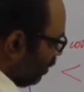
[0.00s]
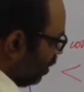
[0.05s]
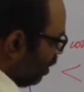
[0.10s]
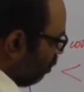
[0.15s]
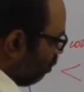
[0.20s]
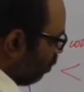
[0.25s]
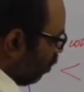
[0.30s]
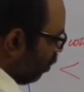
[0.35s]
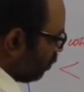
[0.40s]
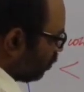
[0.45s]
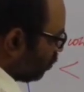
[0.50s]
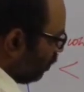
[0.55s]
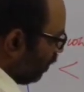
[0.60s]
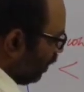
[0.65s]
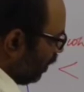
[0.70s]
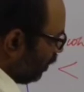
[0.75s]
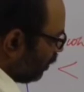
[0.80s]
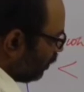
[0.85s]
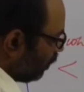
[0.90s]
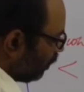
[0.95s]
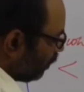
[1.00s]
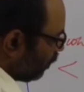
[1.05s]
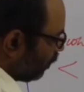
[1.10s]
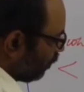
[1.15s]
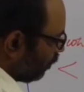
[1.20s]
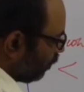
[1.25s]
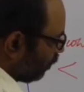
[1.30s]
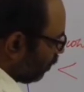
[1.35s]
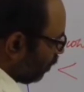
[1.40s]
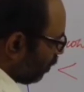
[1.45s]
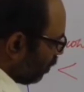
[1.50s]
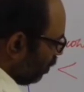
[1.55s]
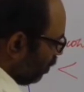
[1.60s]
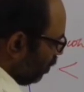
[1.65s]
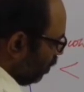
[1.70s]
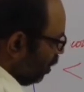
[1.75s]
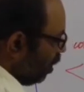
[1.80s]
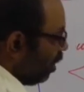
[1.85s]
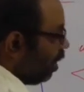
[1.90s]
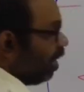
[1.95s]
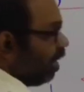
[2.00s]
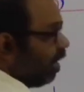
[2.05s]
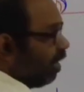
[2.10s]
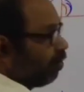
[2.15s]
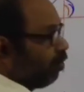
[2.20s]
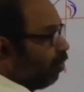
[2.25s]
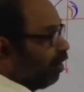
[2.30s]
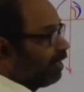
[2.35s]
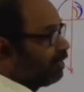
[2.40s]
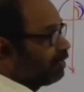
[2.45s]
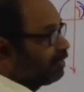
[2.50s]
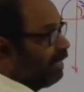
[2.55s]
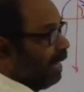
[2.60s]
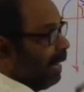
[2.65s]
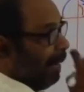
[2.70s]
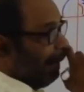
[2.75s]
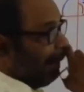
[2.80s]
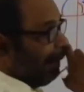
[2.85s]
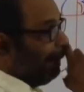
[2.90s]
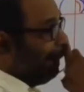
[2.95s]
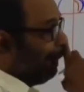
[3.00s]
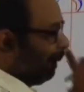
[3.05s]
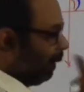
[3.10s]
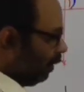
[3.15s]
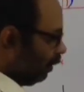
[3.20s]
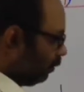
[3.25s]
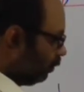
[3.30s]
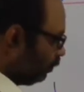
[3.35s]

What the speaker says: Other postulate. And what is that?